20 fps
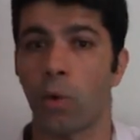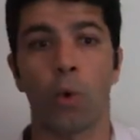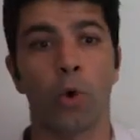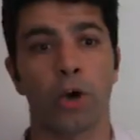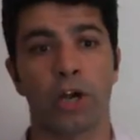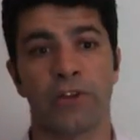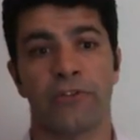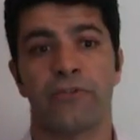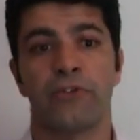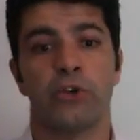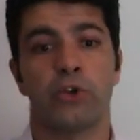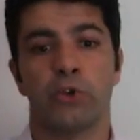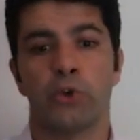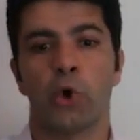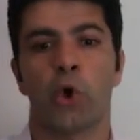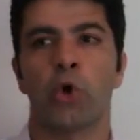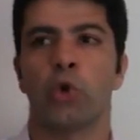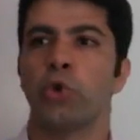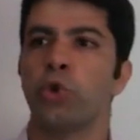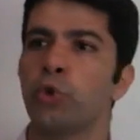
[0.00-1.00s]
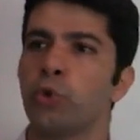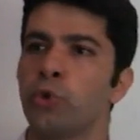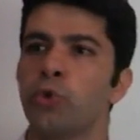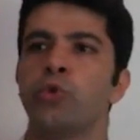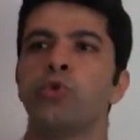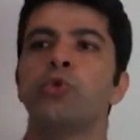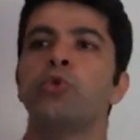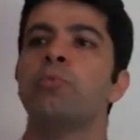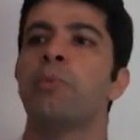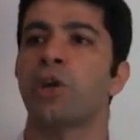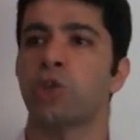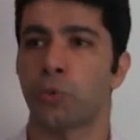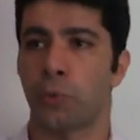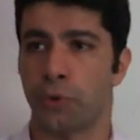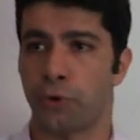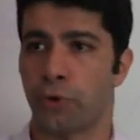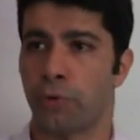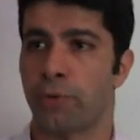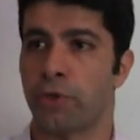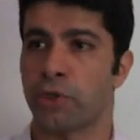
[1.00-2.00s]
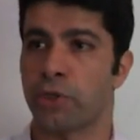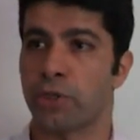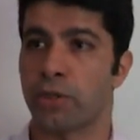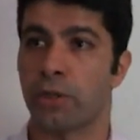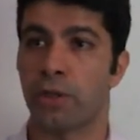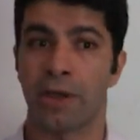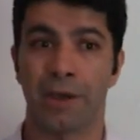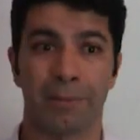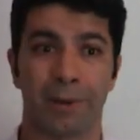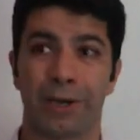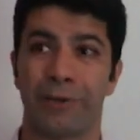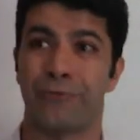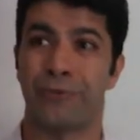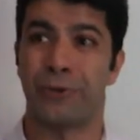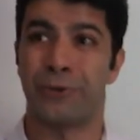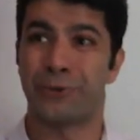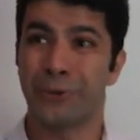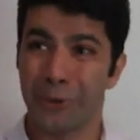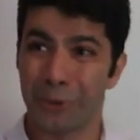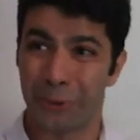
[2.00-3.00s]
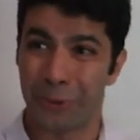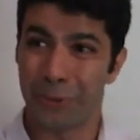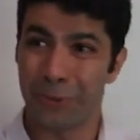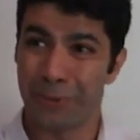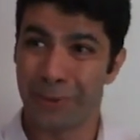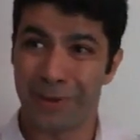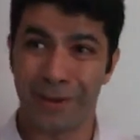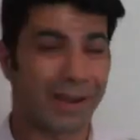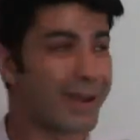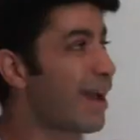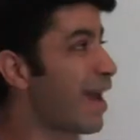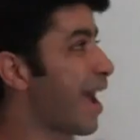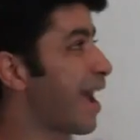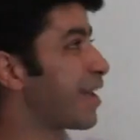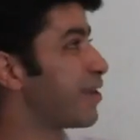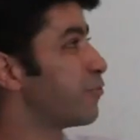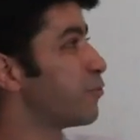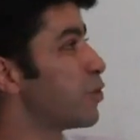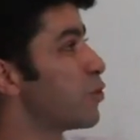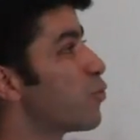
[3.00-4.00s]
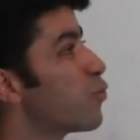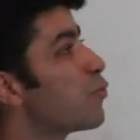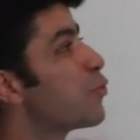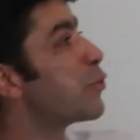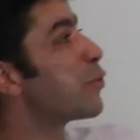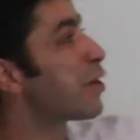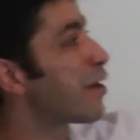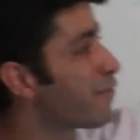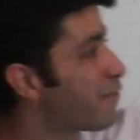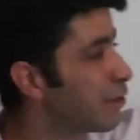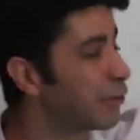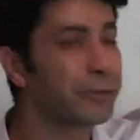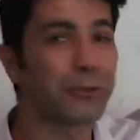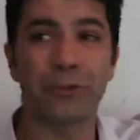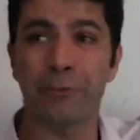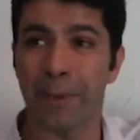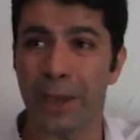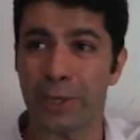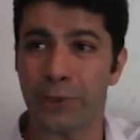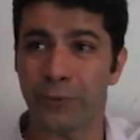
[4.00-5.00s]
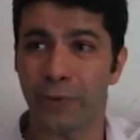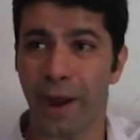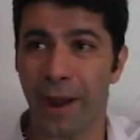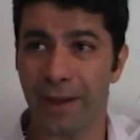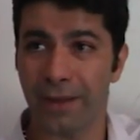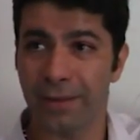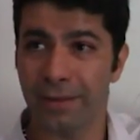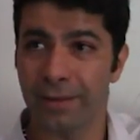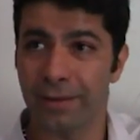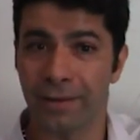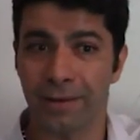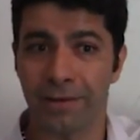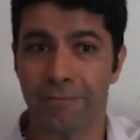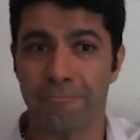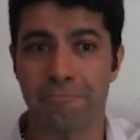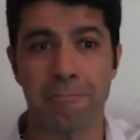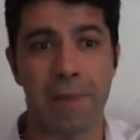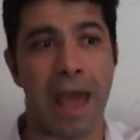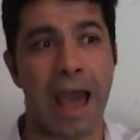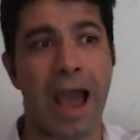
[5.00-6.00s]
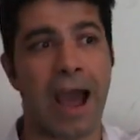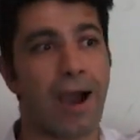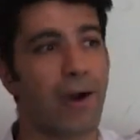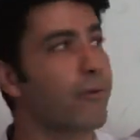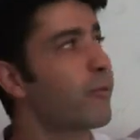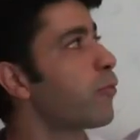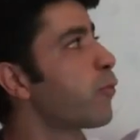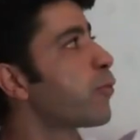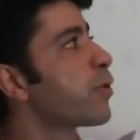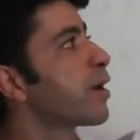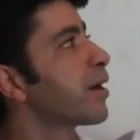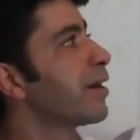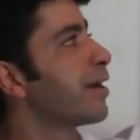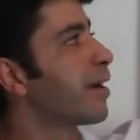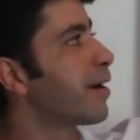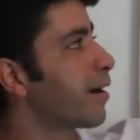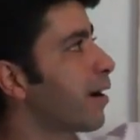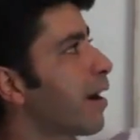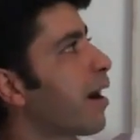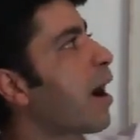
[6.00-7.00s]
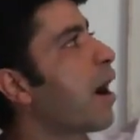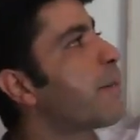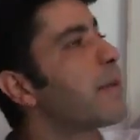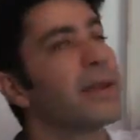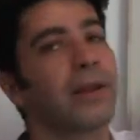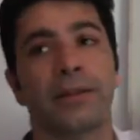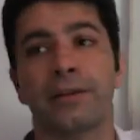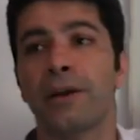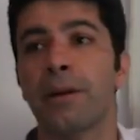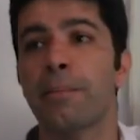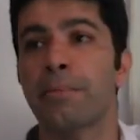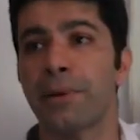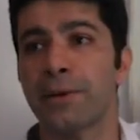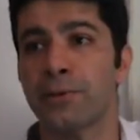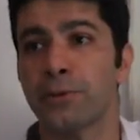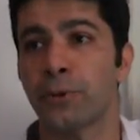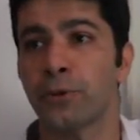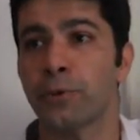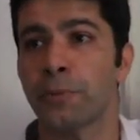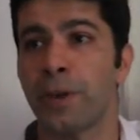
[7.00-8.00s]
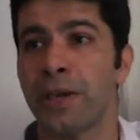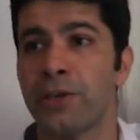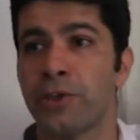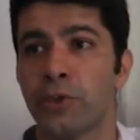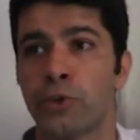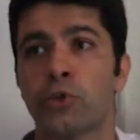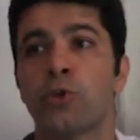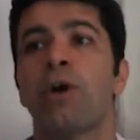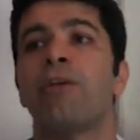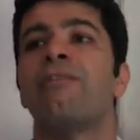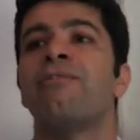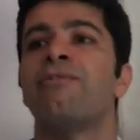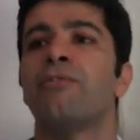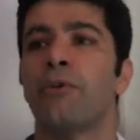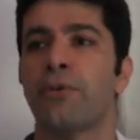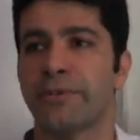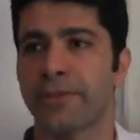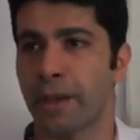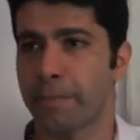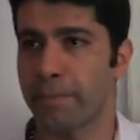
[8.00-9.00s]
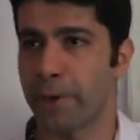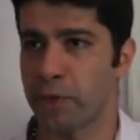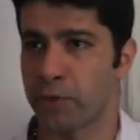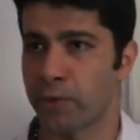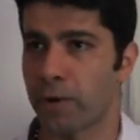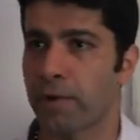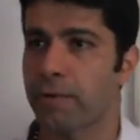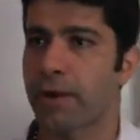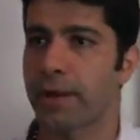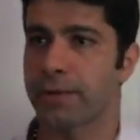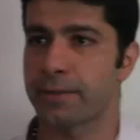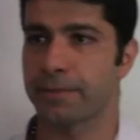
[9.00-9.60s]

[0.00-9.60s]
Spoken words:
Or if you don't do much with your machine. But if you do, and we would have written to the page file, now we're going to come in and compress those pages to avoid that page file write.